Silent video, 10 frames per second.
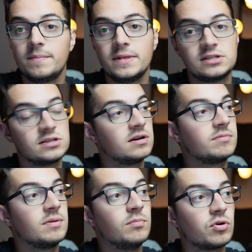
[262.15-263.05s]
This is going to
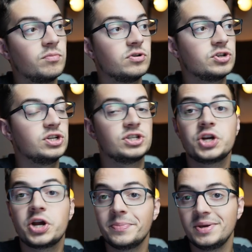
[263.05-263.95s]
bring more bullishness
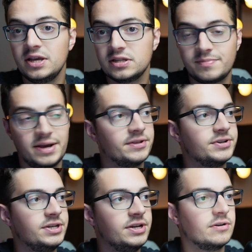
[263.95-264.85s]
coming into
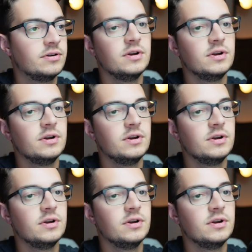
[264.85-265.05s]
Palantir.